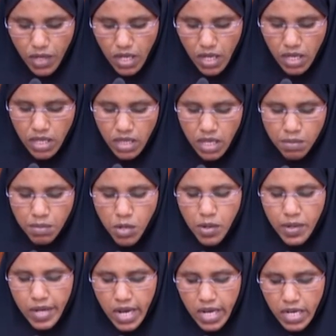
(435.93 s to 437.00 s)
in the
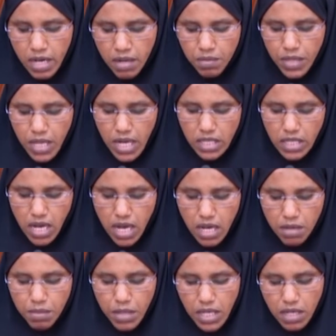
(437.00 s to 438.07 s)
memorandum that
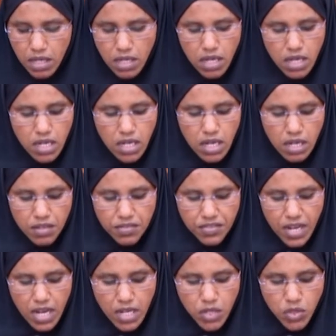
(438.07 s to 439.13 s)
had been
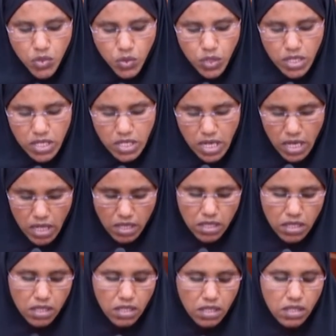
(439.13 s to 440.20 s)
delivered to the
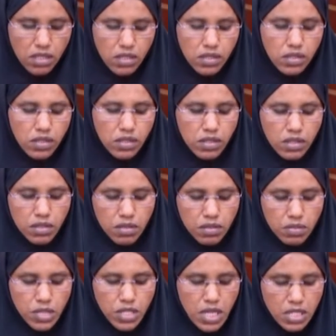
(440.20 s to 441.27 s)
Senate.
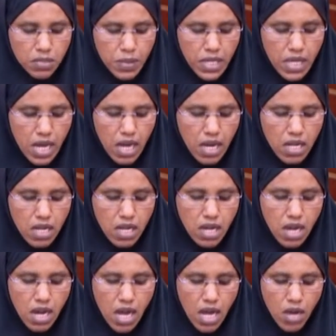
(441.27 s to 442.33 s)
Mr. Speaker,
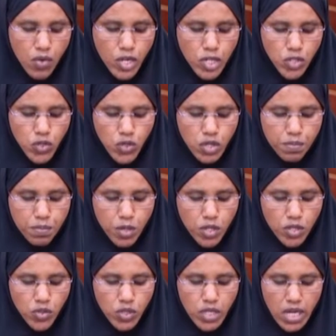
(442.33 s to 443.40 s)
I wish to
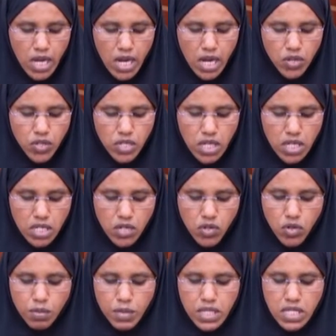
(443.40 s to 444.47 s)
report to the House that the
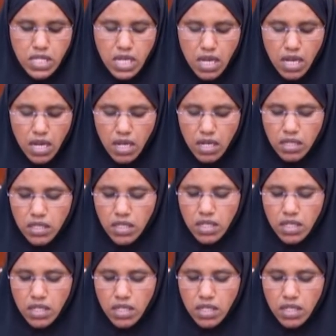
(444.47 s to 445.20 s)
committee held